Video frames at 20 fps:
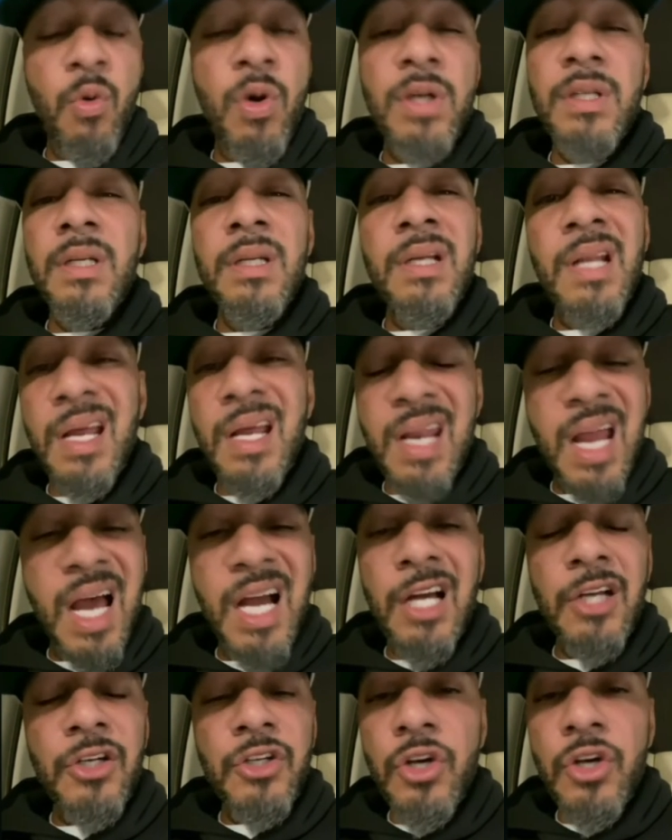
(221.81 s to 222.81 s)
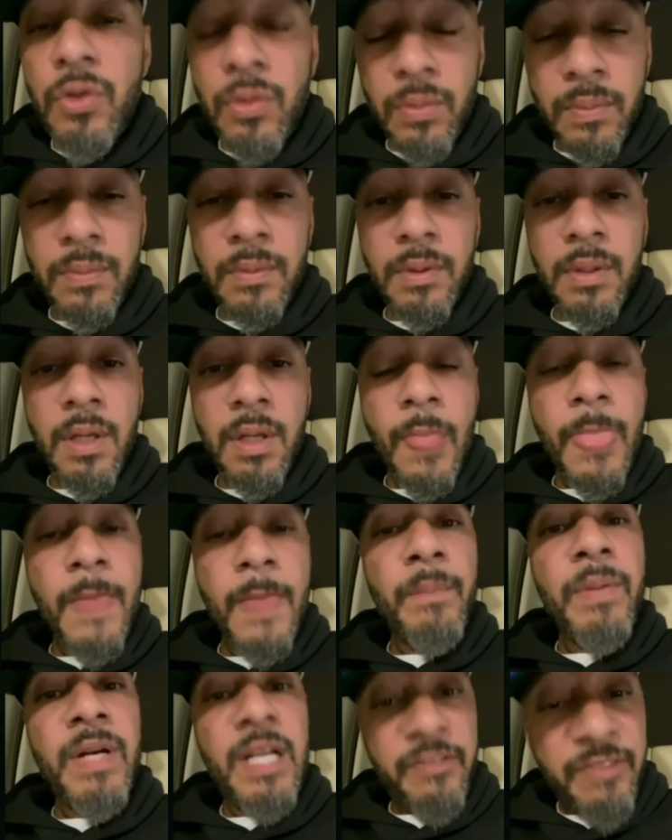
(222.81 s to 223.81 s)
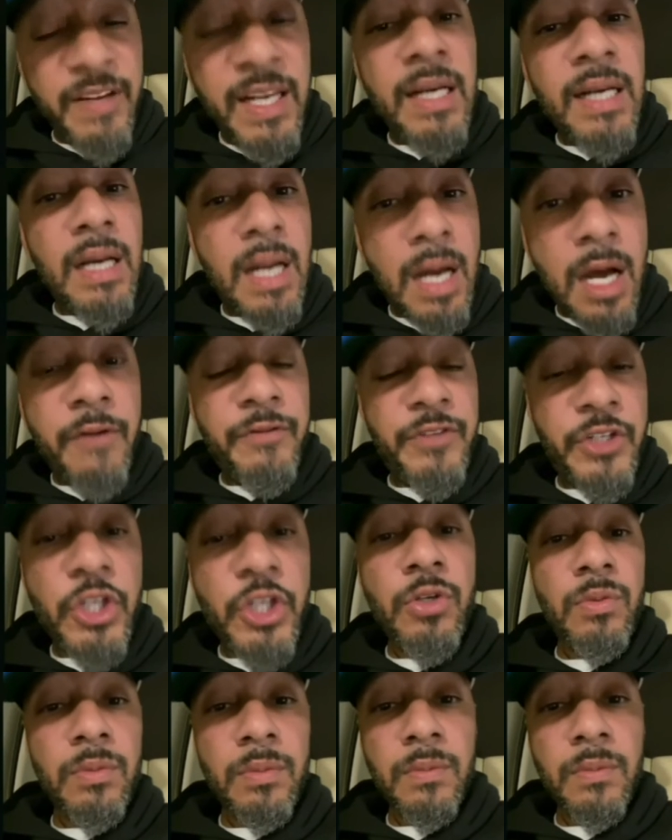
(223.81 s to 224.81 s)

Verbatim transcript: wasn't nothing I could do. But if he loved you,